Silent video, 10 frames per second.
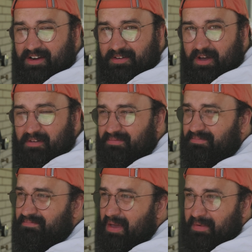I don't know.
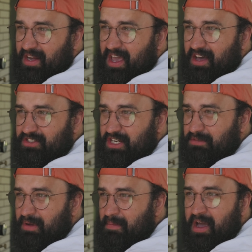Maybe today I'll
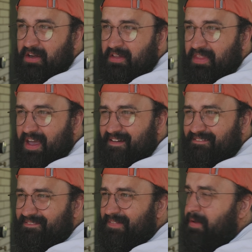change my mind on that.
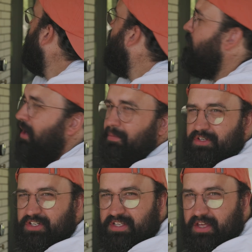All right, we
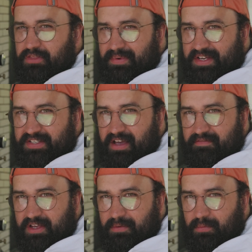just hit
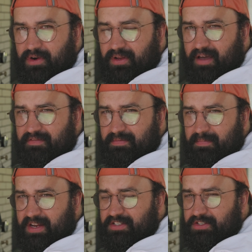370 and we're at 11
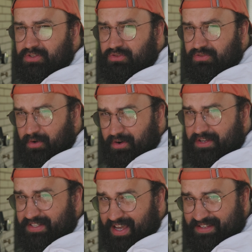minutes and
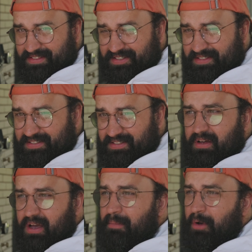30 seconds.
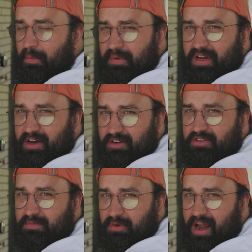I'm hoping to hear
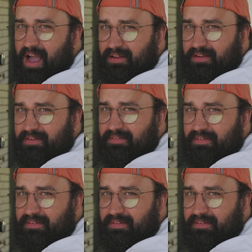some crackling.